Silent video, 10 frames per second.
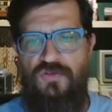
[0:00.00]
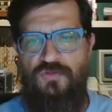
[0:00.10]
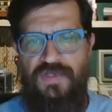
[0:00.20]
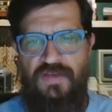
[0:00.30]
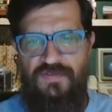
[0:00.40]

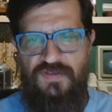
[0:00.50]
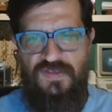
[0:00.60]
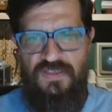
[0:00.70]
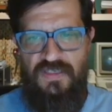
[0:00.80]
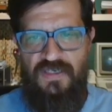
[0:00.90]
we haven't
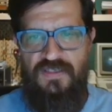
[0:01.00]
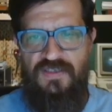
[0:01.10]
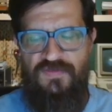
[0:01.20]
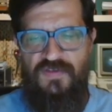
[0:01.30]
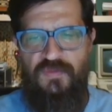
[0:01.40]
seen
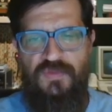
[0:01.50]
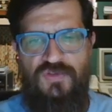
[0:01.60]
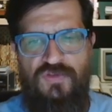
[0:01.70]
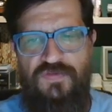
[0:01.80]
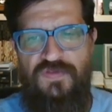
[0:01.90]
negative numbers
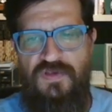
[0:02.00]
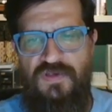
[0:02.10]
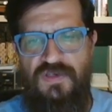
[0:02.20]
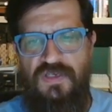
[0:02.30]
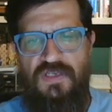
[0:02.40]
so far.
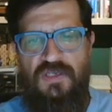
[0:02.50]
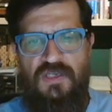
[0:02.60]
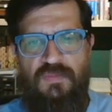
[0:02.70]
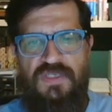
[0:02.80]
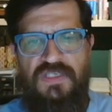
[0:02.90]

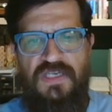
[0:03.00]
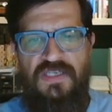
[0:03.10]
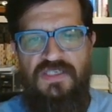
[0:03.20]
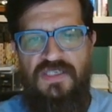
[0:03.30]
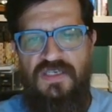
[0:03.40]
But the
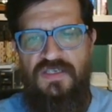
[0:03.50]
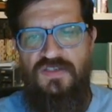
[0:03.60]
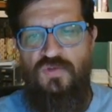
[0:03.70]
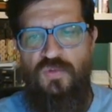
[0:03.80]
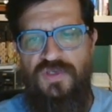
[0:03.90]
idea
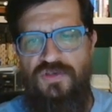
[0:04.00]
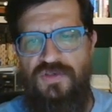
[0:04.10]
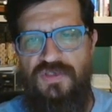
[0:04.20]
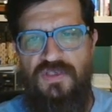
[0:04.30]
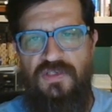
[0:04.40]
is when you
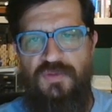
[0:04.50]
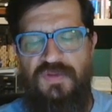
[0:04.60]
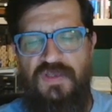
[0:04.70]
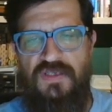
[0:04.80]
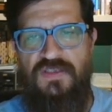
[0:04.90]
are dealing with
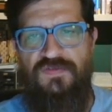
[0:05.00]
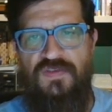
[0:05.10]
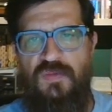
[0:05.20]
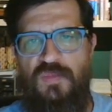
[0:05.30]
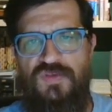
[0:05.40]
negative
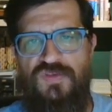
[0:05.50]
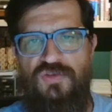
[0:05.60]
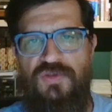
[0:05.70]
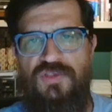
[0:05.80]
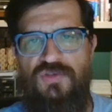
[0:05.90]
numbers,
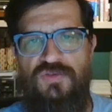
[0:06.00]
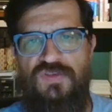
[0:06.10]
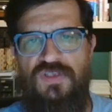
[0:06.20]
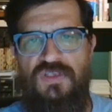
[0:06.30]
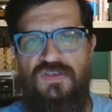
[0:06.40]
you're
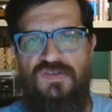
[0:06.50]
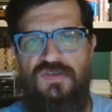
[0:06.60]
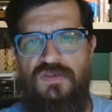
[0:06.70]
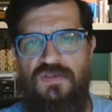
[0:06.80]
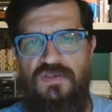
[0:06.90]
using a
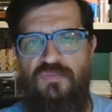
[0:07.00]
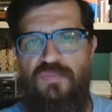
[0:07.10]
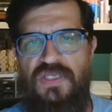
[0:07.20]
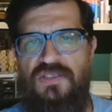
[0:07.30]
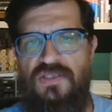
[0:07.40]
certain
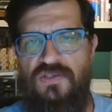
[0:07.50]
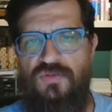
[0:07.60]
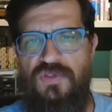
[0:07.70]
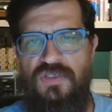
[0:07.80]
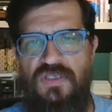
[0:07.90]
bit to
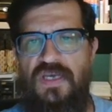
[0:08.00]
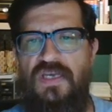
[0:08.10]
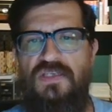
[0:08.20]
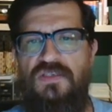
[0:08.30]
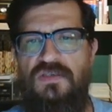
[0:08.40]

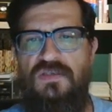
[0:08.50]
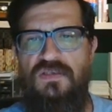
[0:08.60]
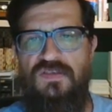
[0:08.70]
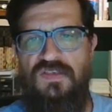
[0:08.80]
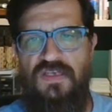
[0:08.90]
indicate
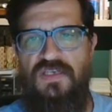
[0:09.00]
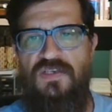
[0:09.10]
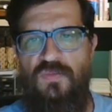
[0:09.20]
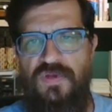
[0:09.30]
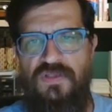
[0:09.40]
the sign,
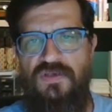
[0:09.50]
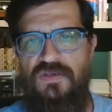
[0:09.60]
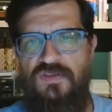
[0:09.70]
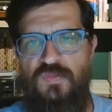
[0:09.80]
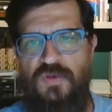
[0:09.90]
whether
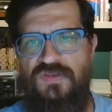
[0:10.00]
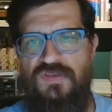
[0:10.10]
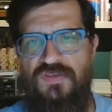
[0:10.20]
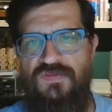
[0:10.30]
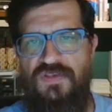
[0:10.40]
it's
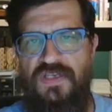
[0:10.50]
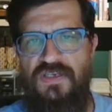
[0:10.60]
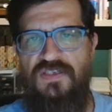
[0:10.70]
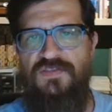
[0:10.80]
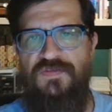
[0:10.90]
positive or
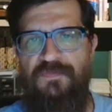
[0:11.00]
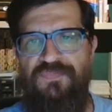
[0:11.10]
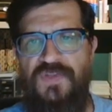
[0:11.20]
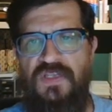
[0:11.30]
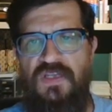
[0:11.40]
negative.
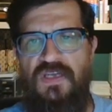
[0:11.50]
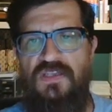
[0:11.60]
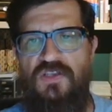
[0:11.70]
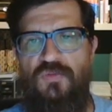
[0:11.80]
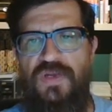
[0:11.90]
And
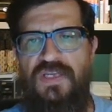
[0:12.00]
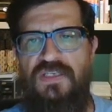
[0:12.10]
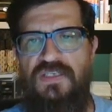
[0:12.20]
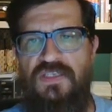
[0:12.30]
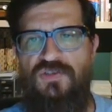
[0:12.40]
the way
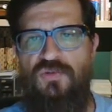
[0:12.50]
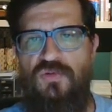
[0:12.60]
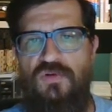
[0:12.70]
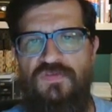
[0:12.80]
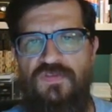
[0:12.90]
that you
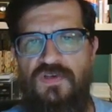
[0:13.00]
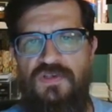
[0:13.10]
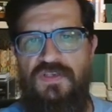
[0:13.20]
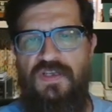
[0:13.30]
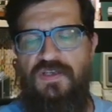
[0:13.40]

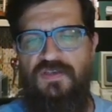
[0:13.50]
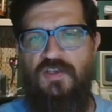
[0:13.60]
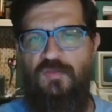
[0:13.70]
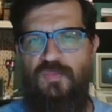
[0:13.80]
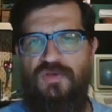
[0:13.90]
convert a
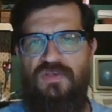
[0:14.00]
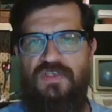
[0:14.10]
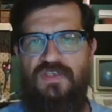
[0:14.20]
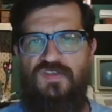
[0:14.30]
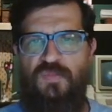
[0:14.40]
number
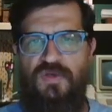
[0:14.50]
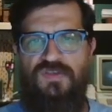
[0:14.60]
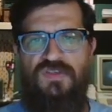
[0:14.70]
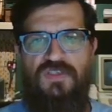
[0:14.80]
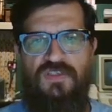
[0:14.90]
that's
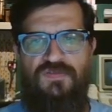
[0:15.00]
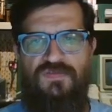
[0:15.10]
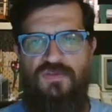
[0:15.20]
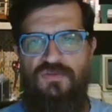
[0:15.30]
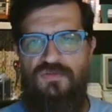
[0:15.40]
positive
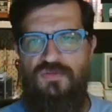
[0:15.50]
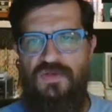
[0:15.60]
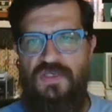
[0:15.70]
to